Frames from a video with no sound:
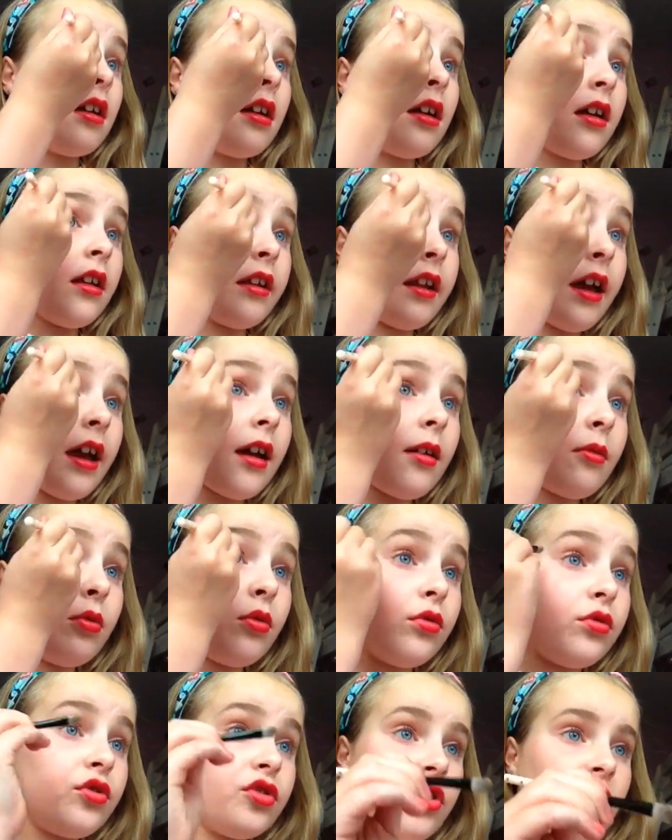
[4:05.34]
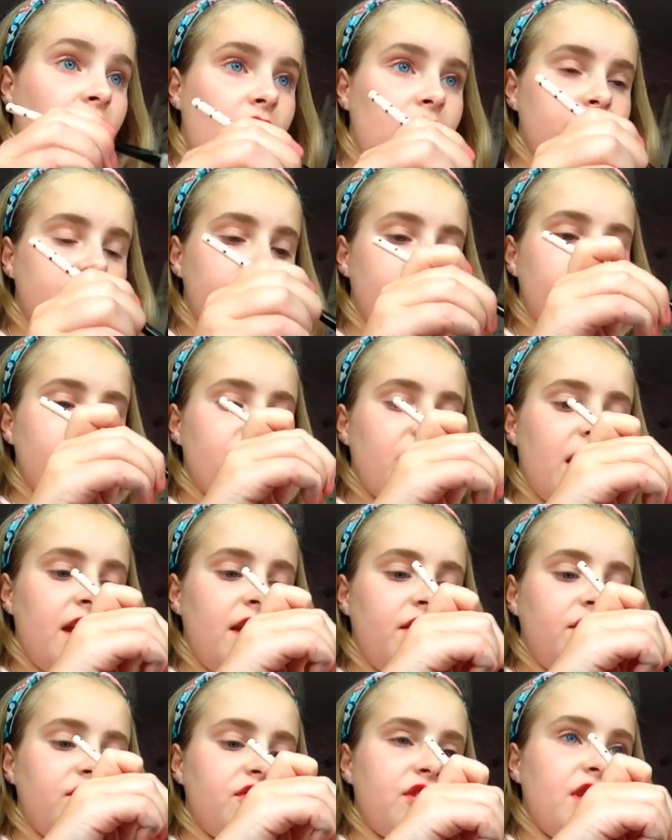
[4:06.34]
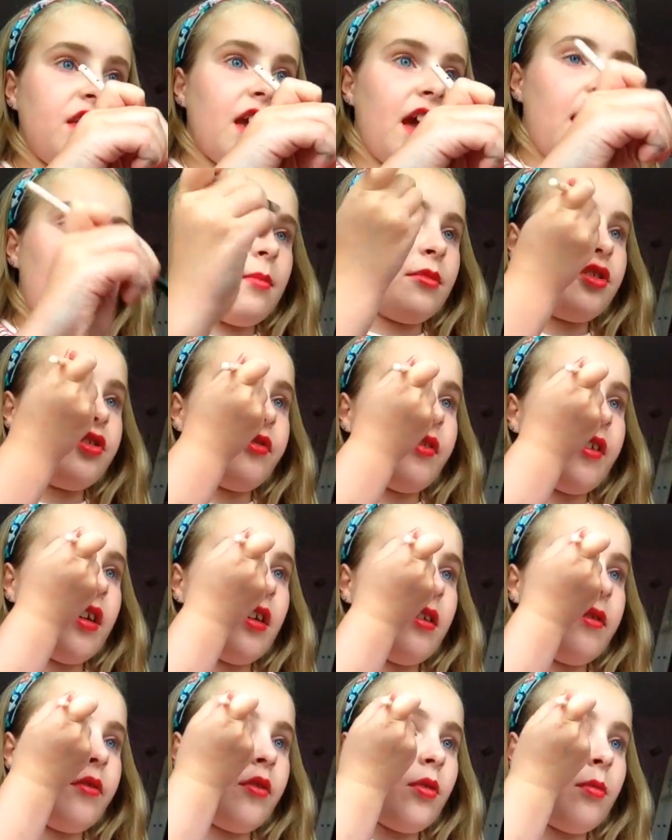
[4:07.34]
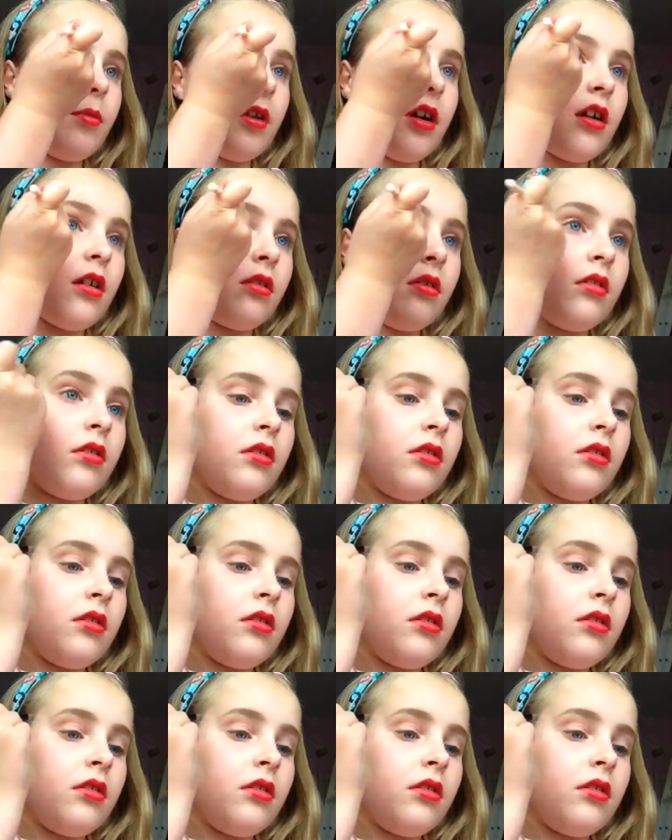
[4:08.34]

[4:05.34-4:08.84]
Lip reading: And that will start to change the atmosphere of your brow.